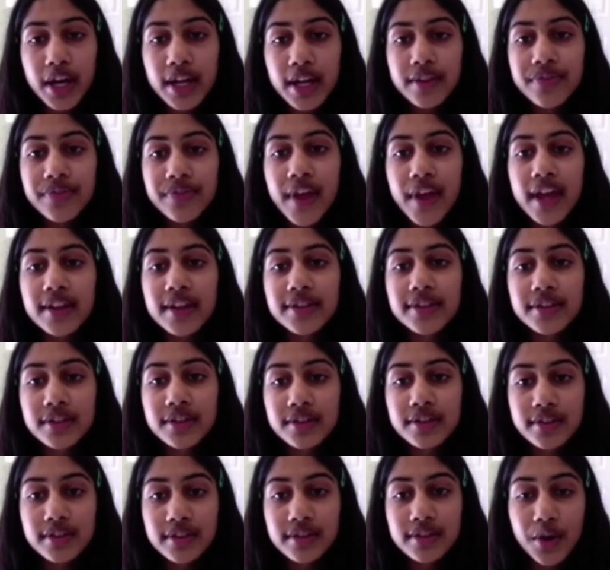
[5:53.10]
then
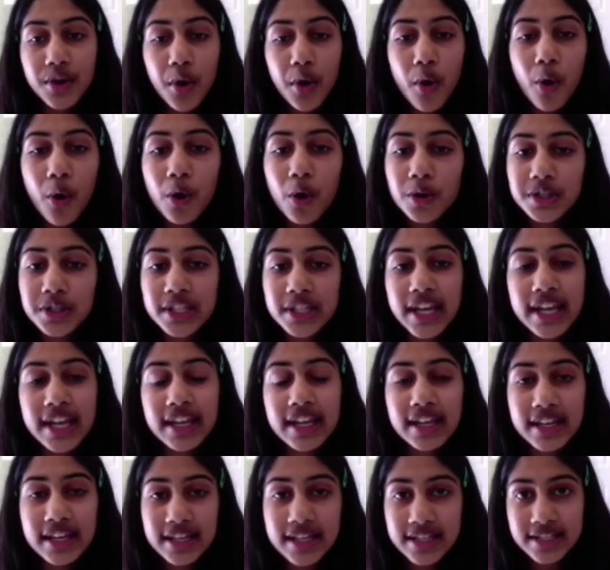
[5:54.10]
the whole
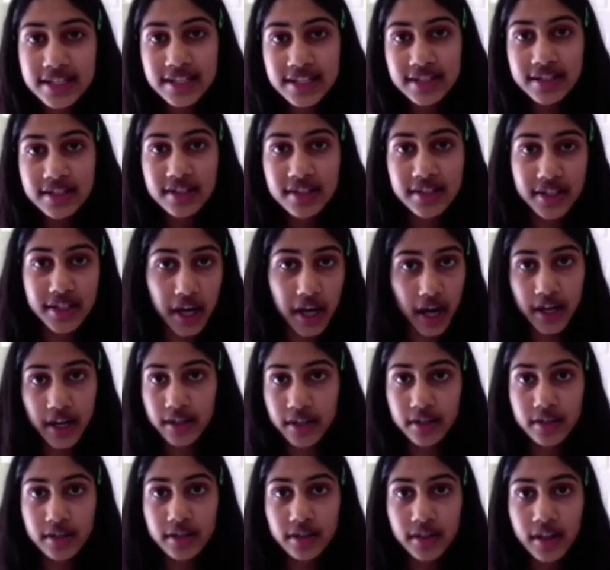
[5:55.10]
thing is
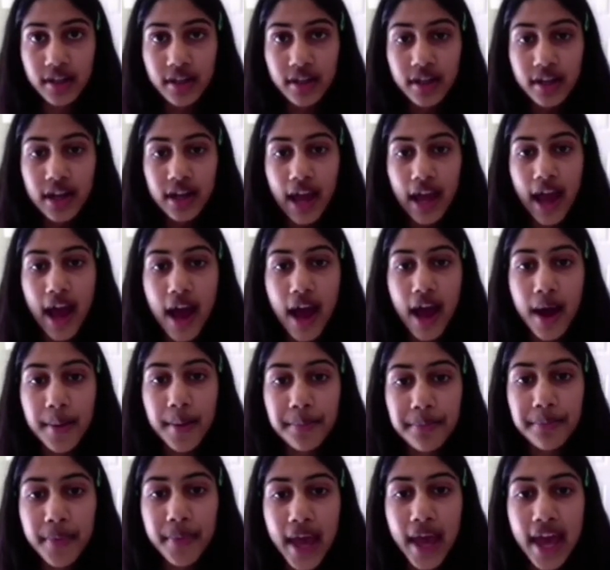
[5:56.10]
done.
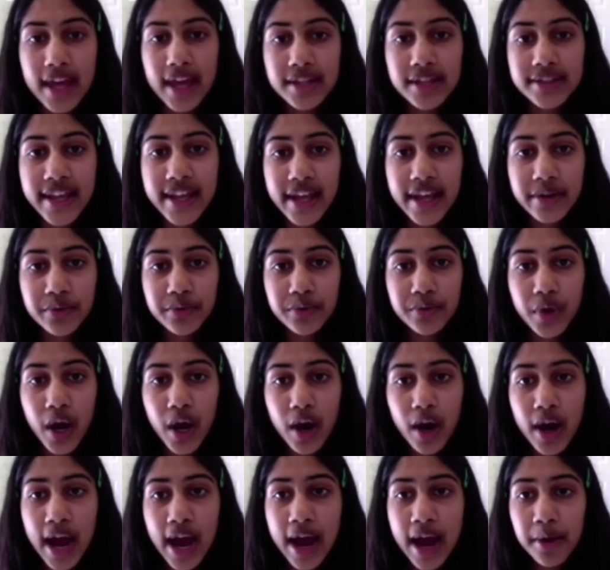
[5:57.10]
Um, and then
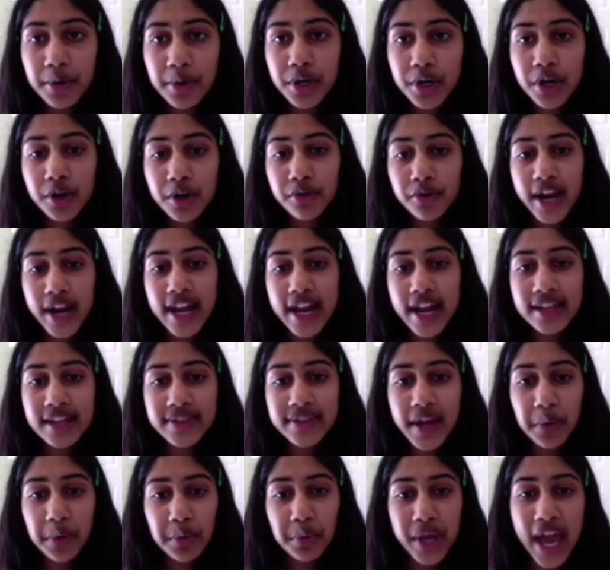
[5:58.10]
our array
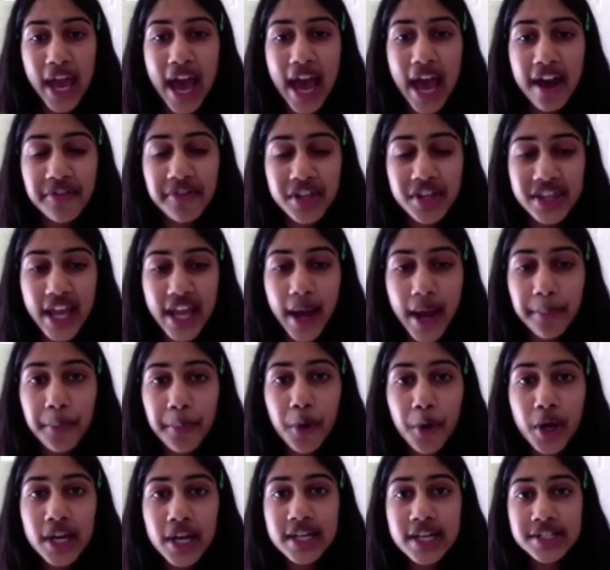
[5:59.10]
that we have at that
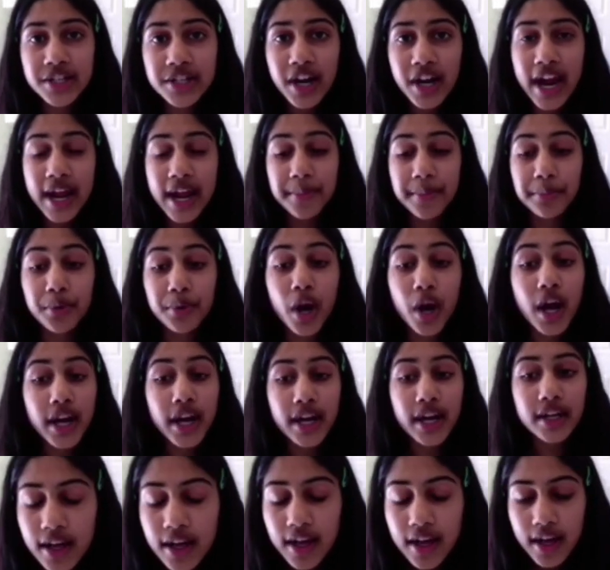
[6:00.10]
point is our end
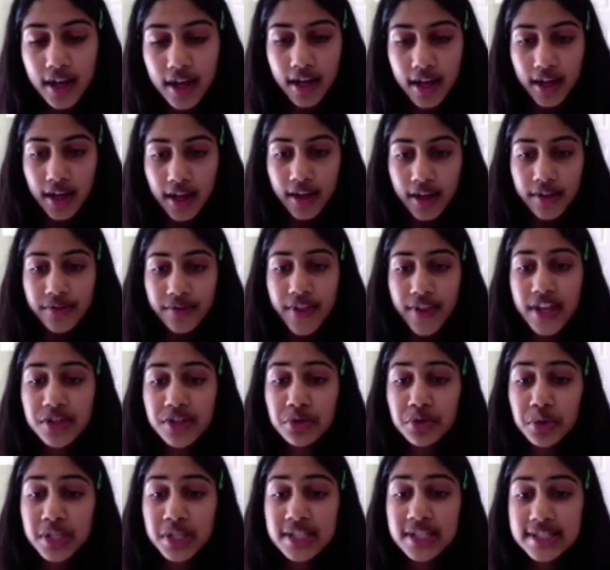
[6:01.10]
product. Then
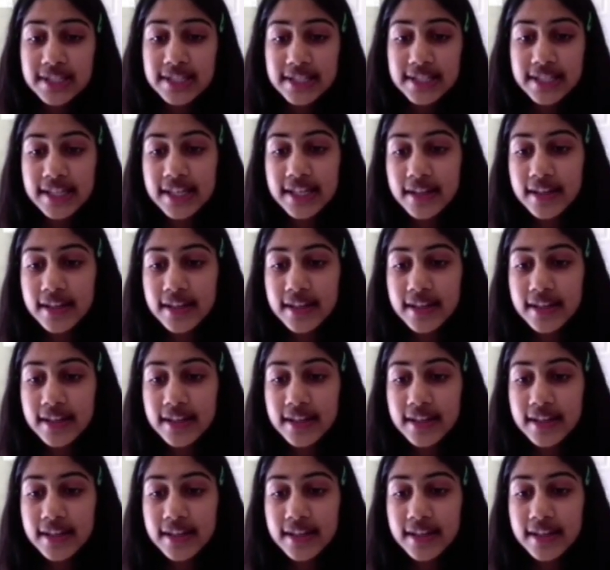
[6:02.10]
you can see